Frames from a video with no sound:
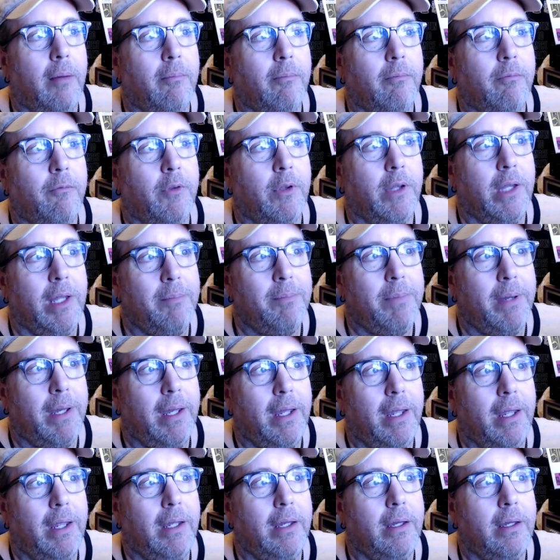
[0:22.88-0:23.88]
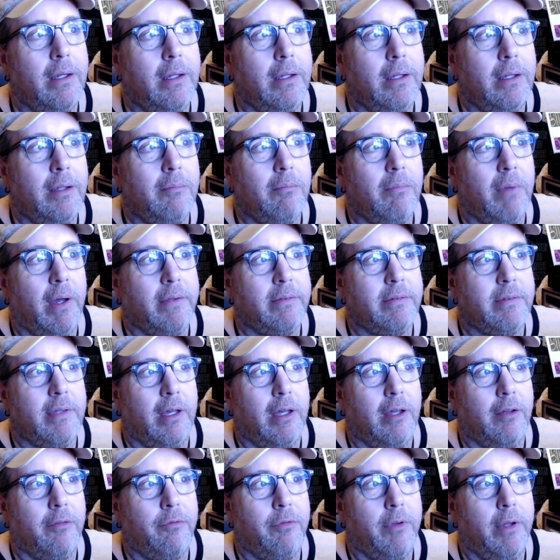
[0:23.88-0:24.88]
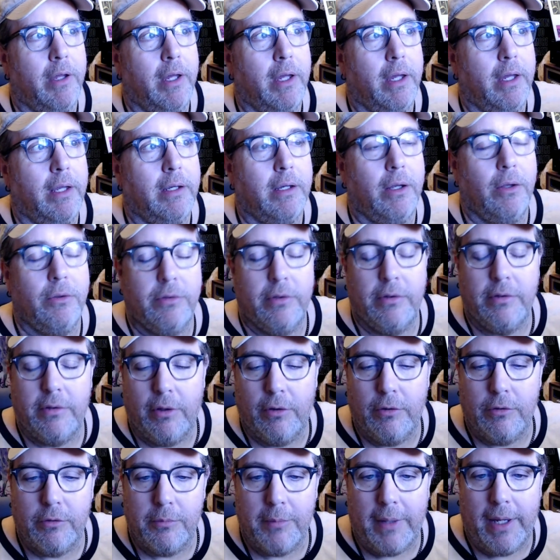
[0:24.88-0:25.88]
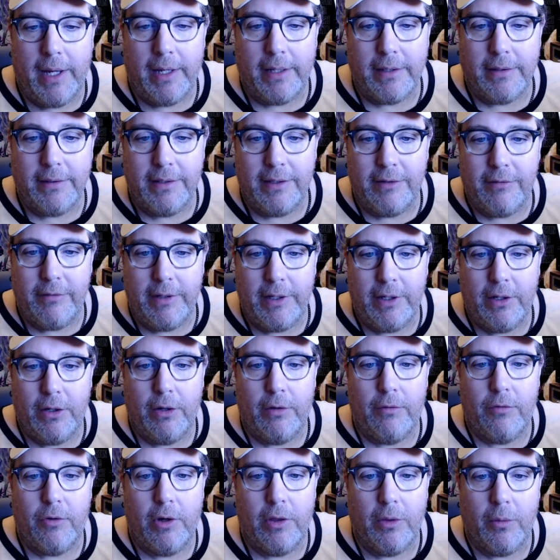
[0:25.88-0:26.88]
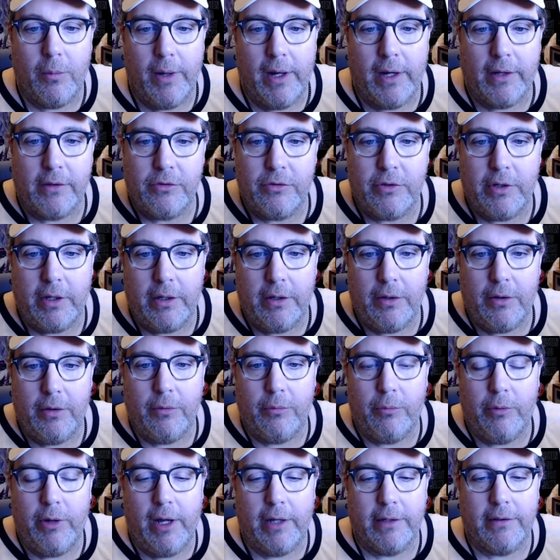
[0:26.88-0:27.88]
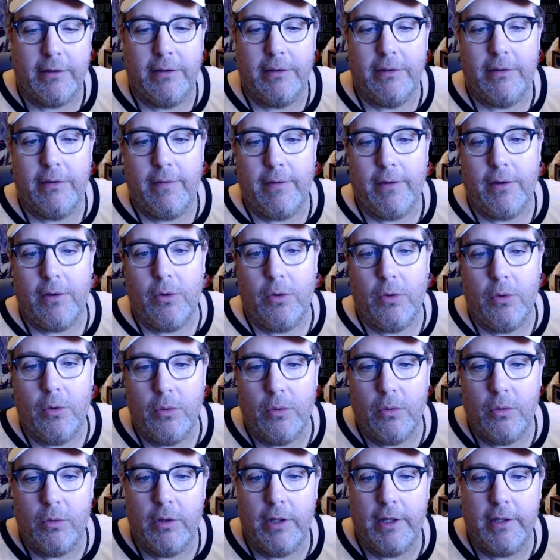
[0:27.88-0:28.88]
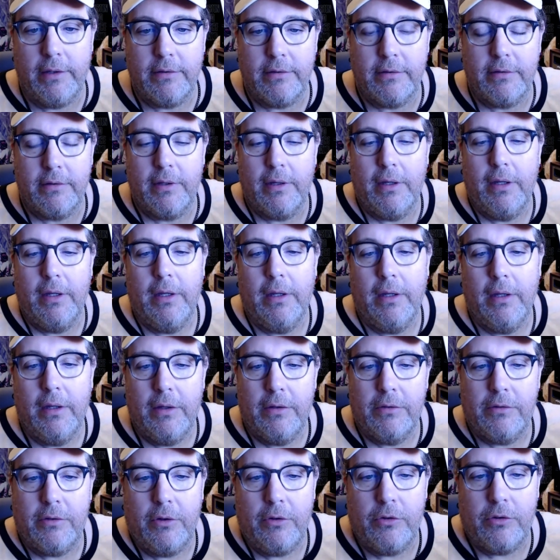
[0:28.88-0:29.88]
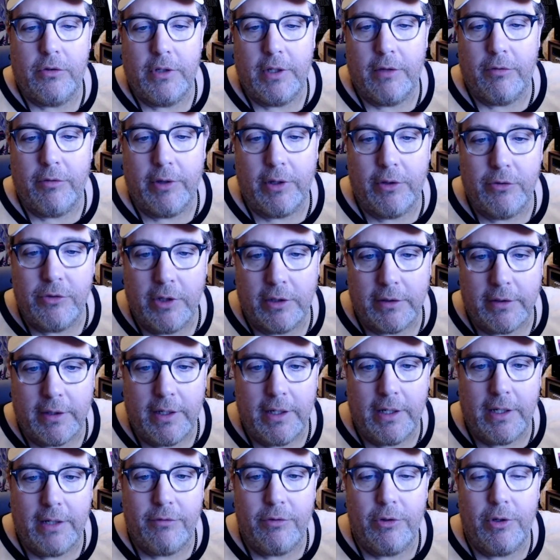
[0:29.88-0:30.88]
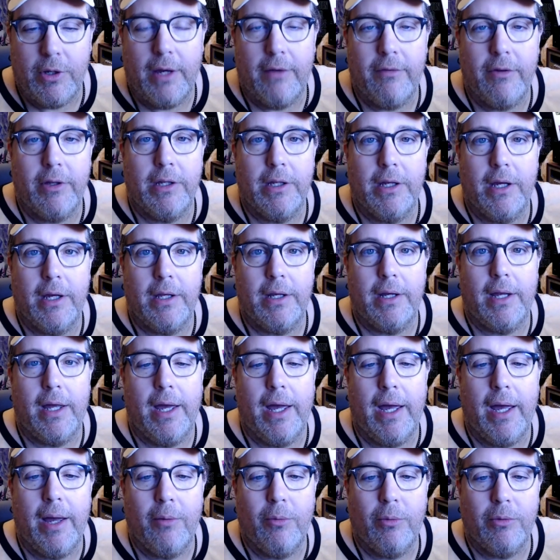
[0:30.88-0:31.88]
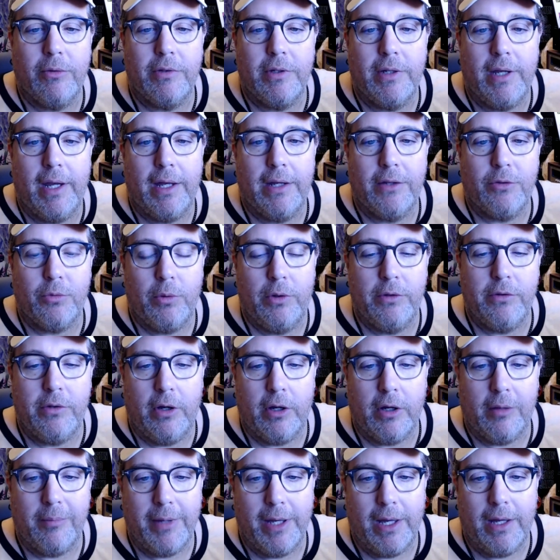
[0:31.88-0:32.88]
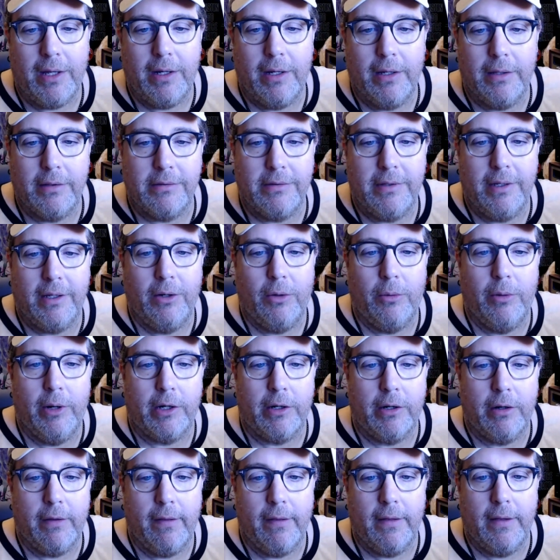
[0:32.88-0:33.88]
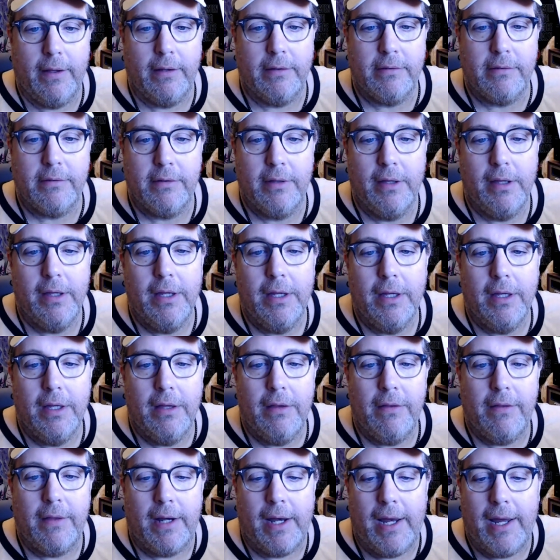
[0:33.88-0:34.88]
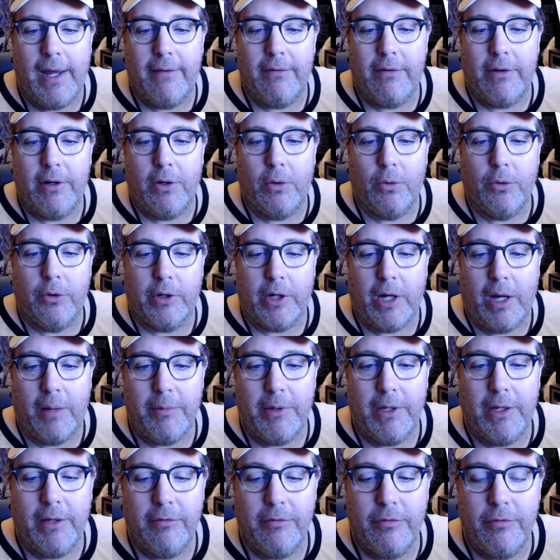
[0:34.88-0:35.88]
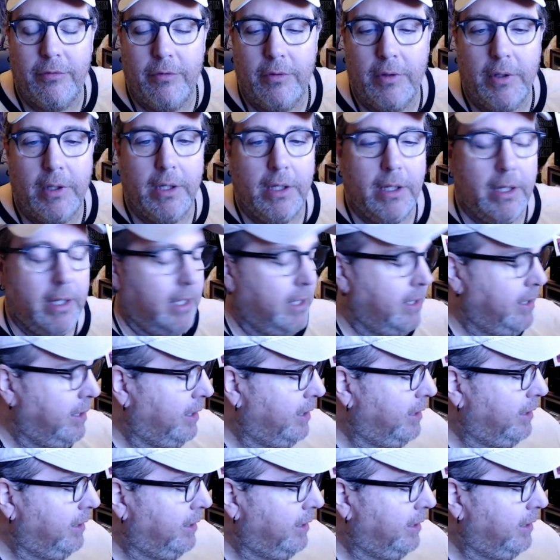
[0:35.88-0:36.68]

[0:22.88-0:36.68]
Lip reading: Felipe, myself, and Notes and Tones Mike did a video over on the Wax channel reacting to the whole list. So you should definitely go check that out if you haven't yet. Today I just want to talk about a single record on the list that I have an older copy of. And it